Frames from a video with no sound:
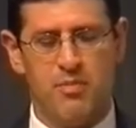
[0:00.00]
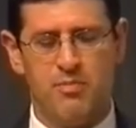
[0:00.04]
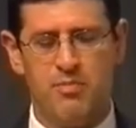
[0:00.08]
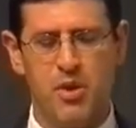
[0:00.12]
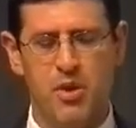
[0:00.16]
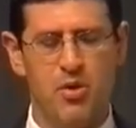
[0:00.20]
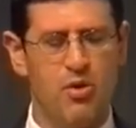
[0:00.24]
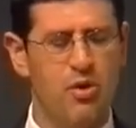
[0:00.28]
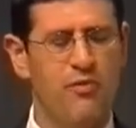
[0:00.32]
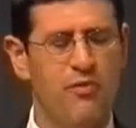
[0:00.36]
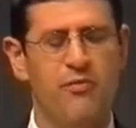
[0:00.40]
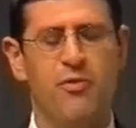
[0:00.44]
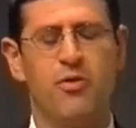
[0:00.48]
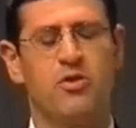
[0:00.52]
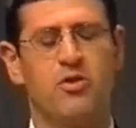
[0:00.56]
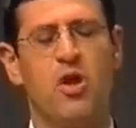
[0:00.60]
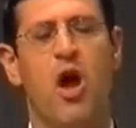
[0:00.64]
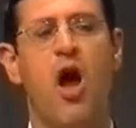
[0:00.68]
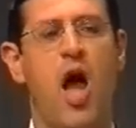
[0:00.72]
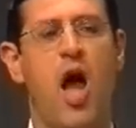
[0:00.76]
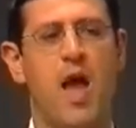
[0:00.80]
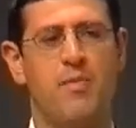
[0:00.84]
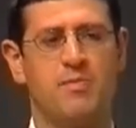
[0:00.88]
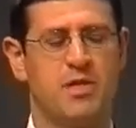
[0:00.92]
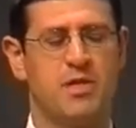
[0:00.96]
beautiful
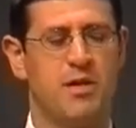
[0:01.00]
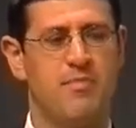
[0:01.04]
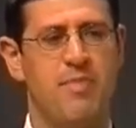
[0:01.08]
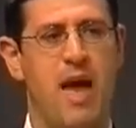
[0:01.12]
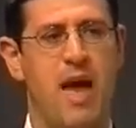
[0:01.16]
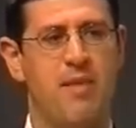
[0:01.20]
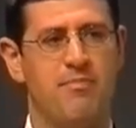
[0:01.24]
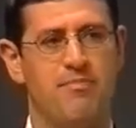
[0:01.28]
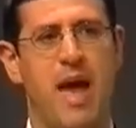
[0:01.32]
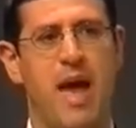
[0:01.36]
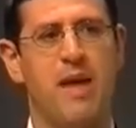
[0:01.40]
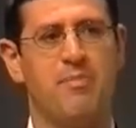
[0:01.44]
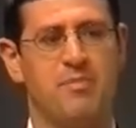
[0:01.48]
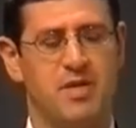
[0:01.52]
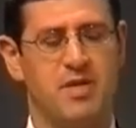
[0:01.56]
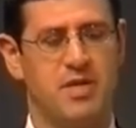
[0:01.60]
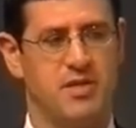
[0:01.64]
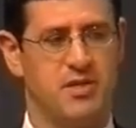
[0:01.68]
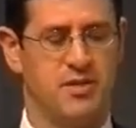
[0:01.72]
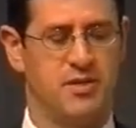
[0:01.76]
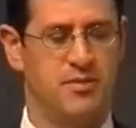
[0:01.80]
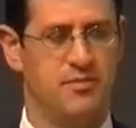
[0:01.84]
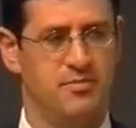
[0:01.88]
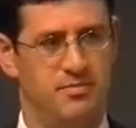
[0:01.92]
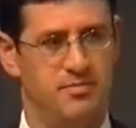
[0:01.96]
types about
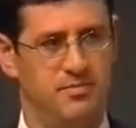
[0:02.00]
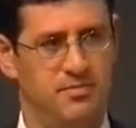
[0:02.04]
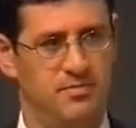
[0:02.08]
baptism